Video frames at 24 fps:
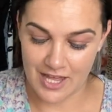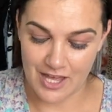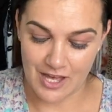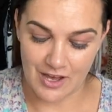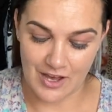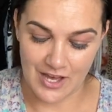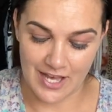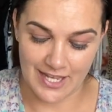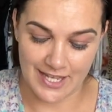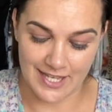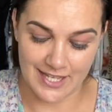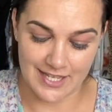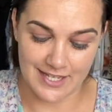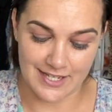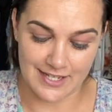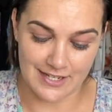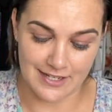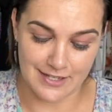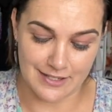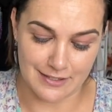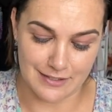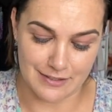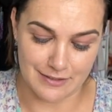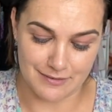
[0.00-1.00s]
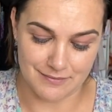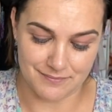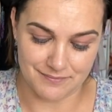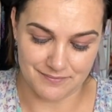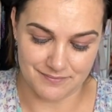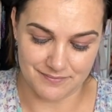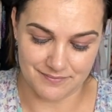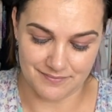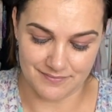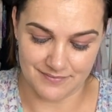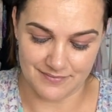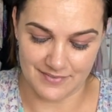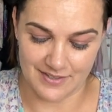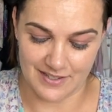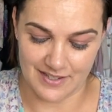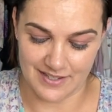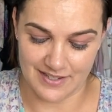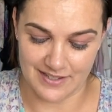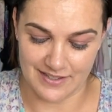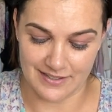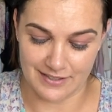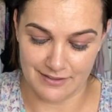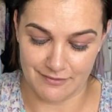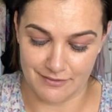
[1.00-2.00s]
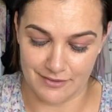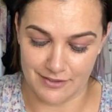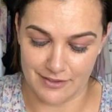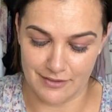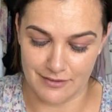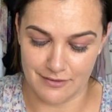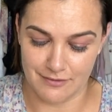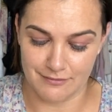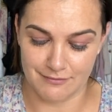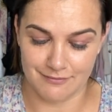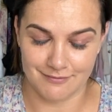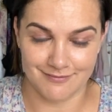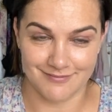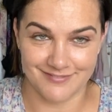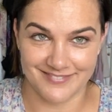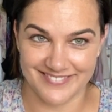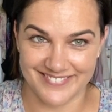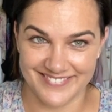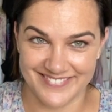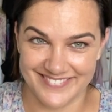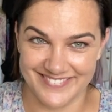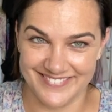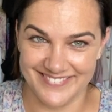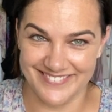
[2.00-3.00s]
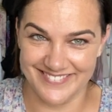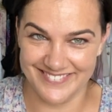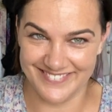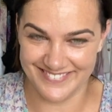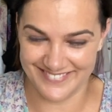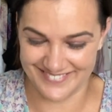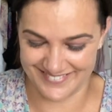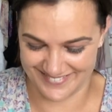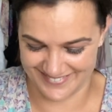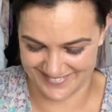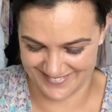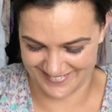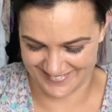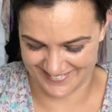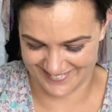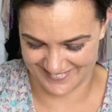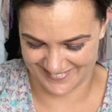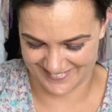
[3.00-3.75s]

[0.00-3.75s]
I can live with it.